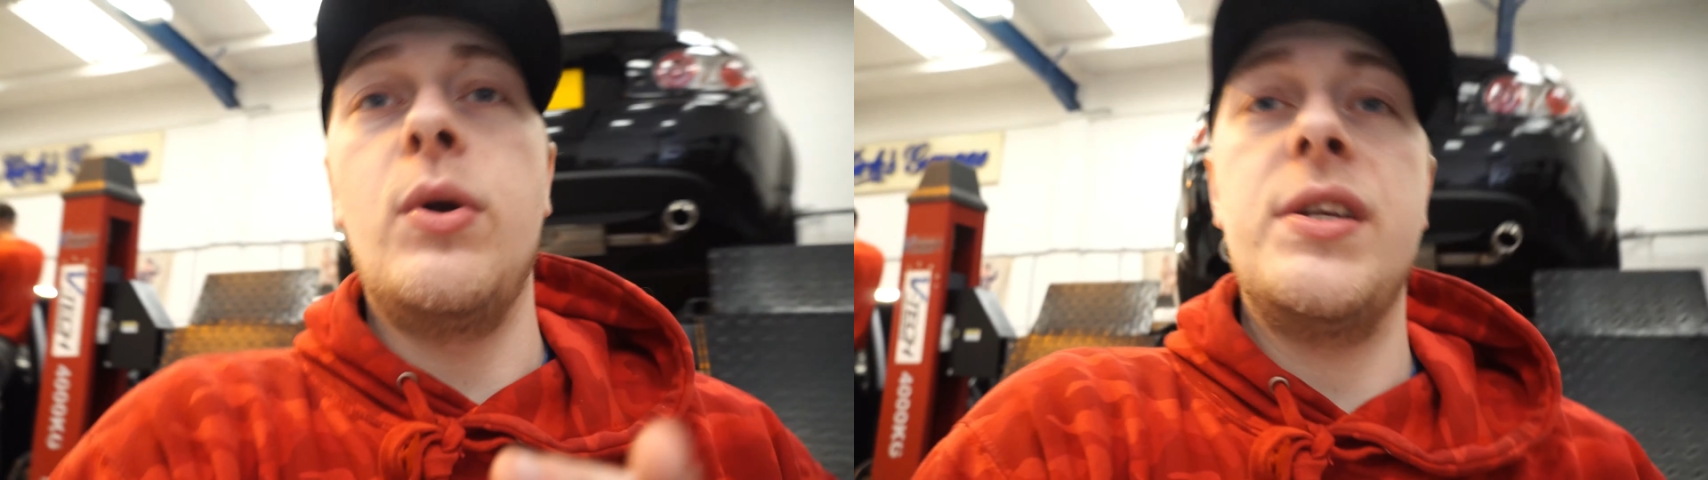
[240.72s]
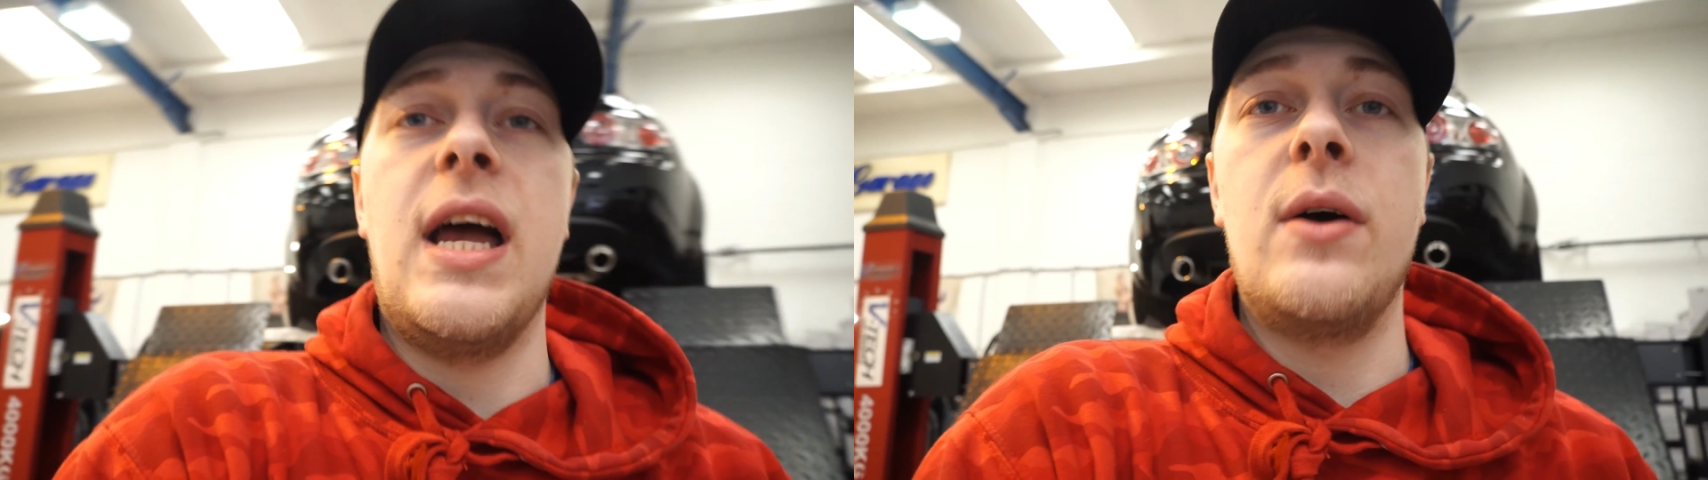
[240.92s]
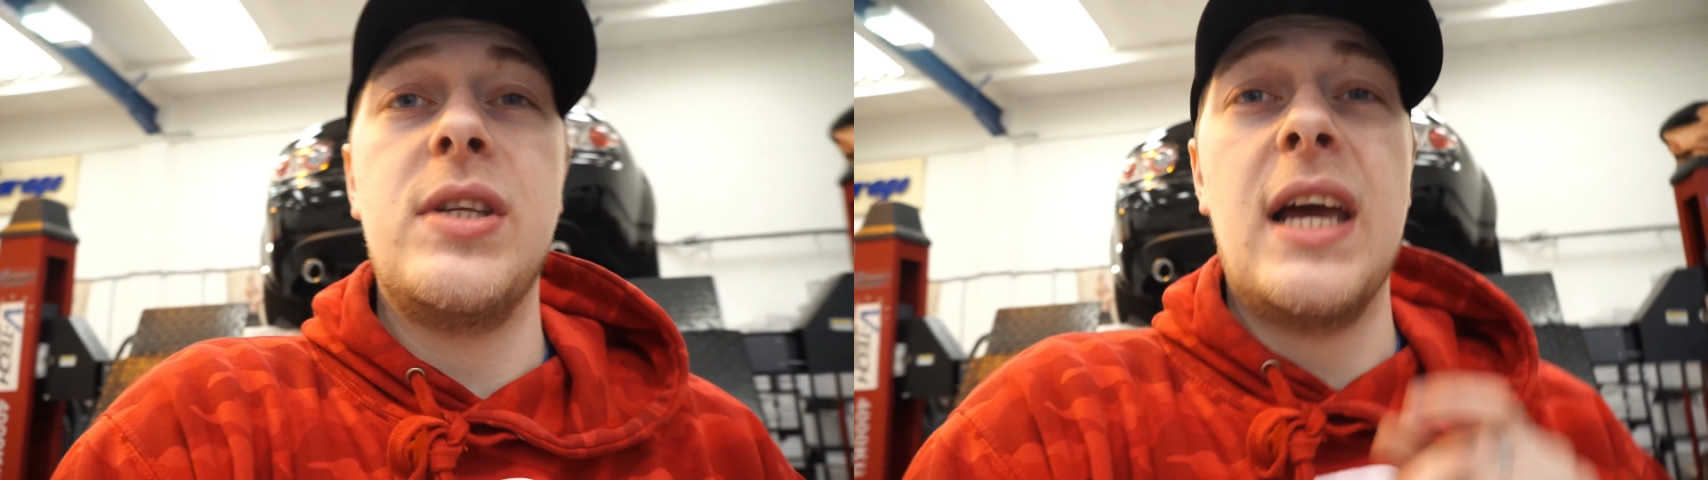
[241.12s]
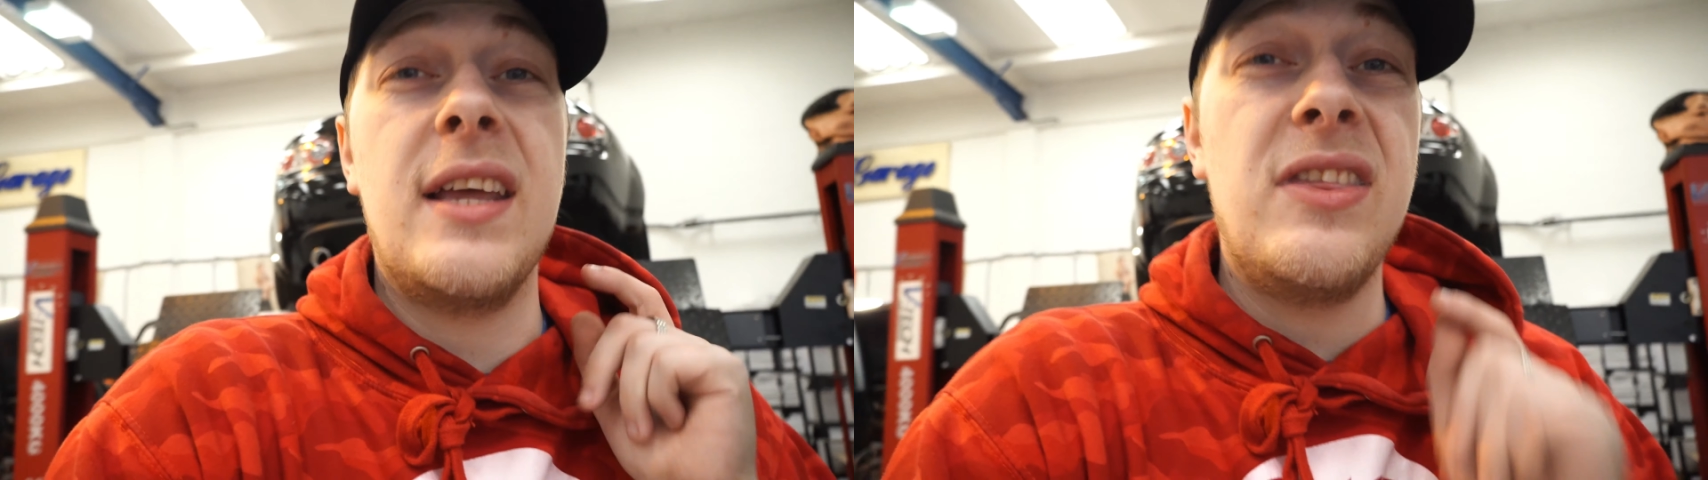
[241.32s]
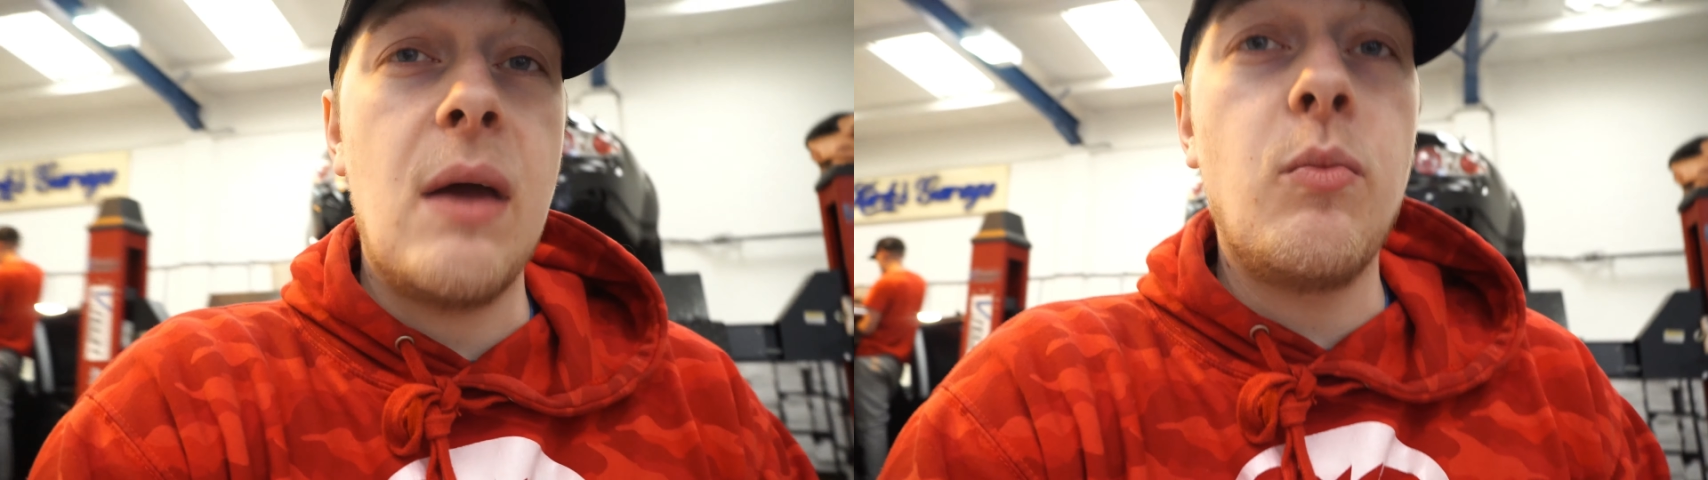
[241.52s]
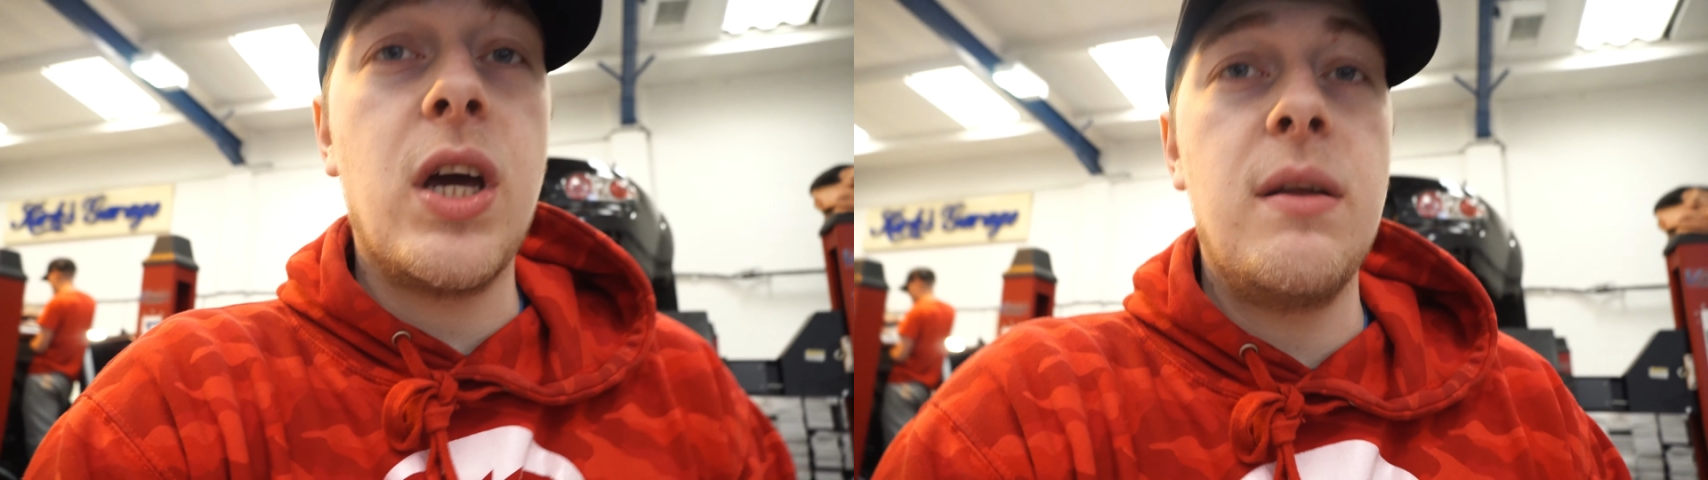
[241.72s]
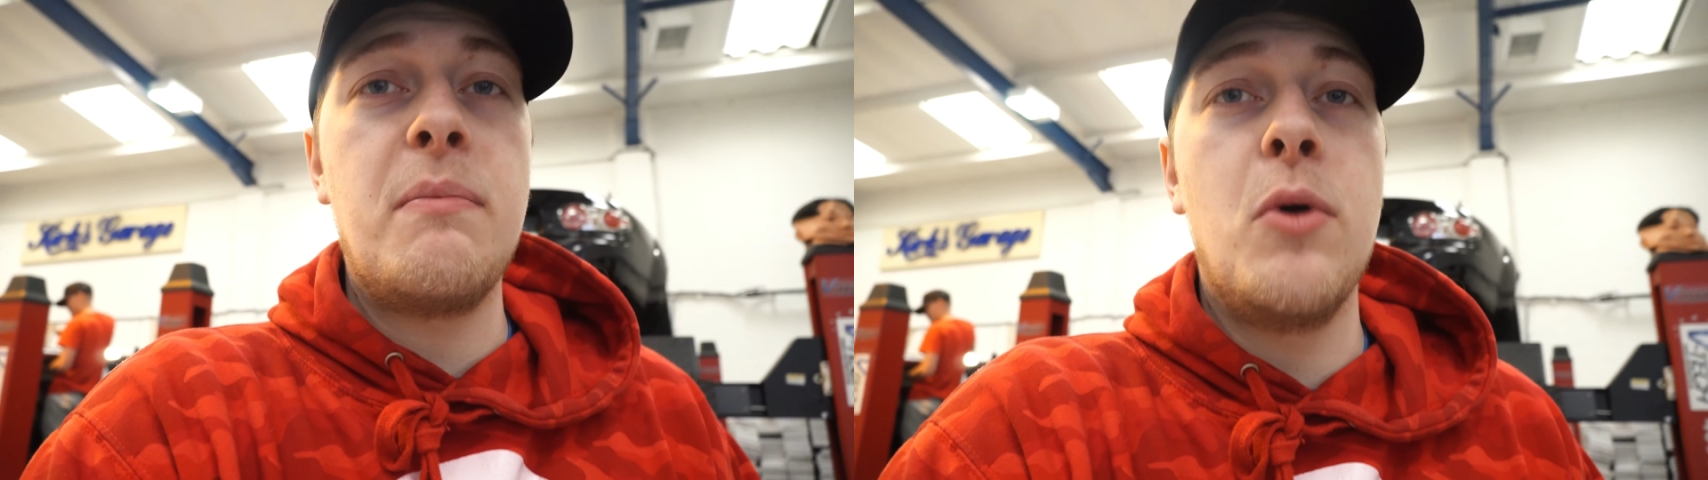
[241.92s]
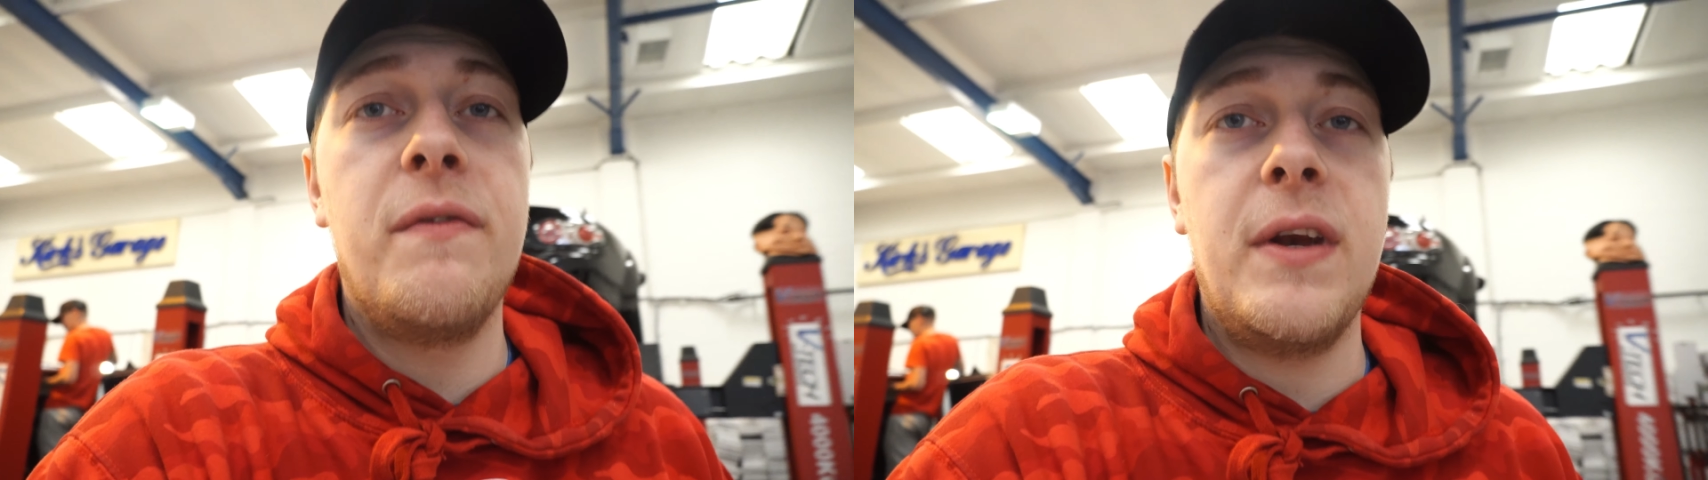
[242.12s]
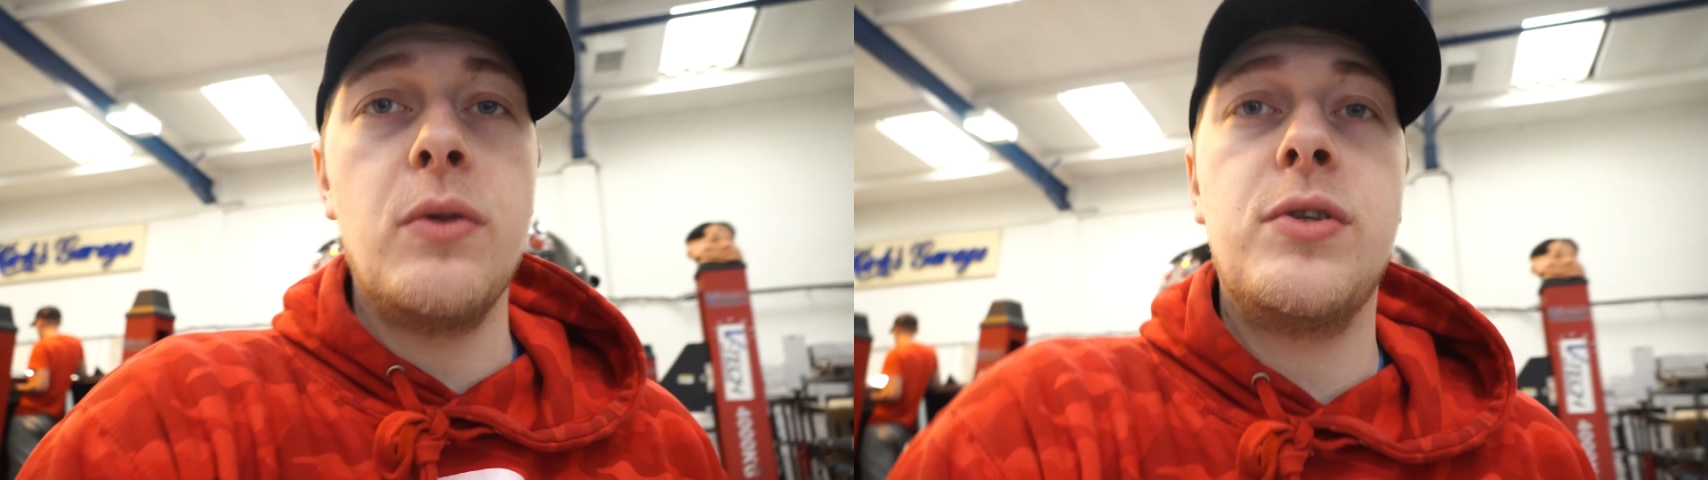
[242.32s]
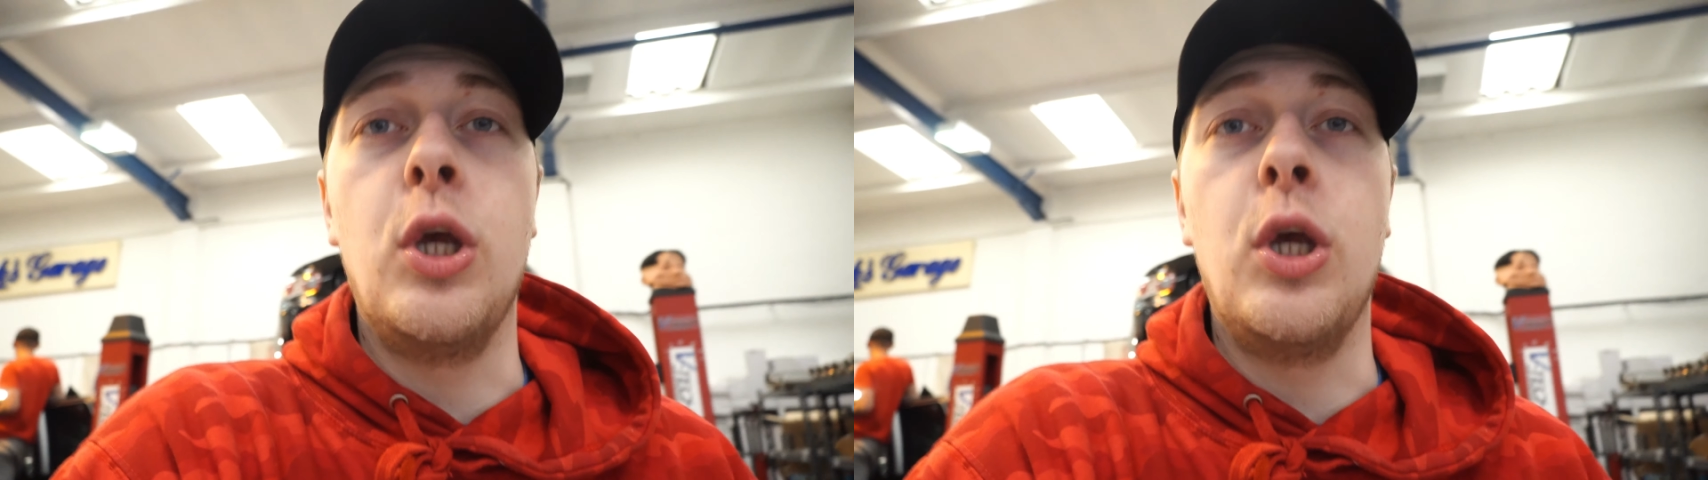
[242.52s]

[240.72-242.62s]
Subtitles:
what it sounds like, and then we're going to be moving on